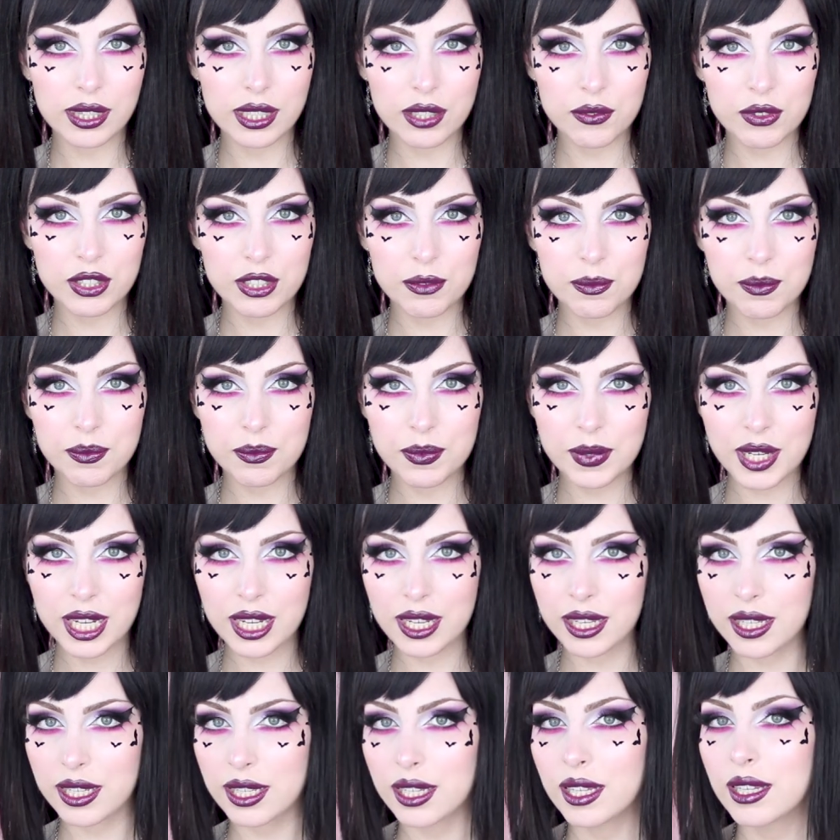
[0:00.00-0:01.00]
living
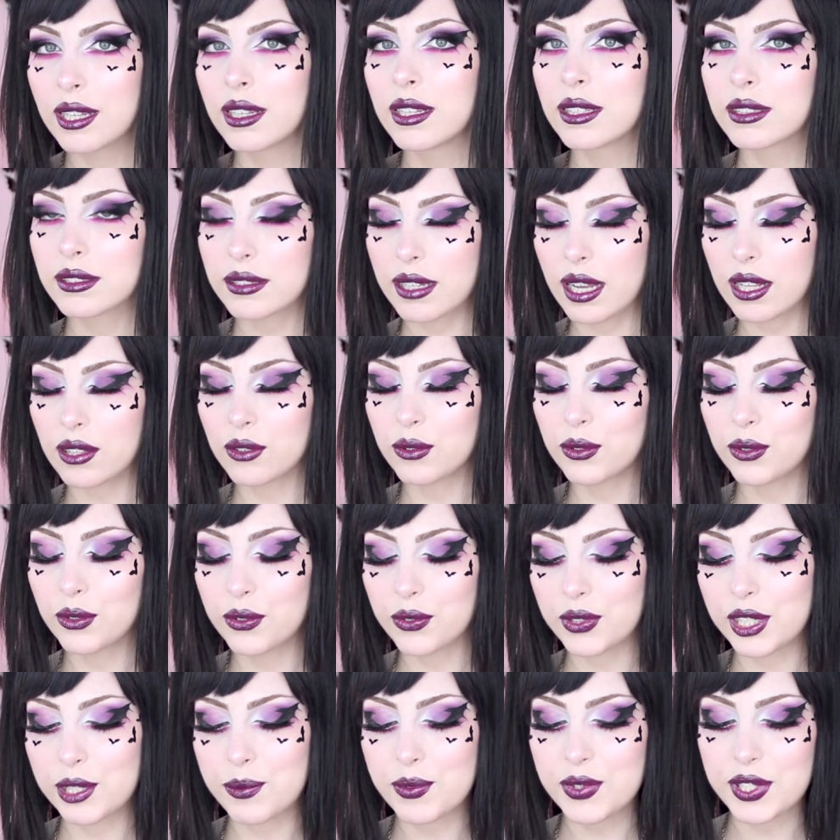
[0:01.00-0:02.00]
my
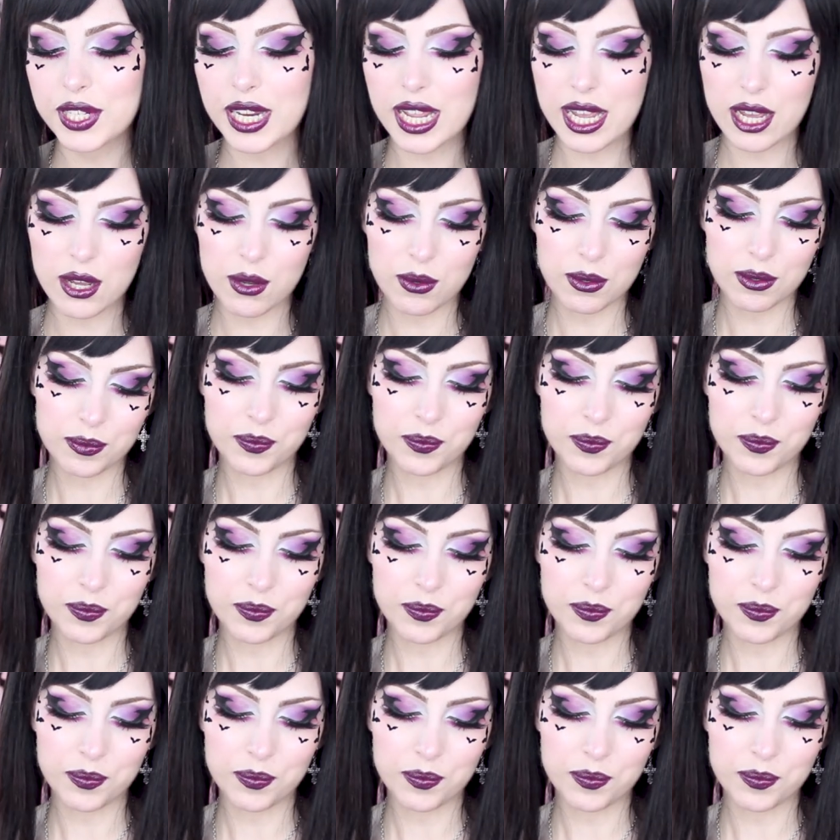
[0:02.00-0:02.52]
childhood dreams now.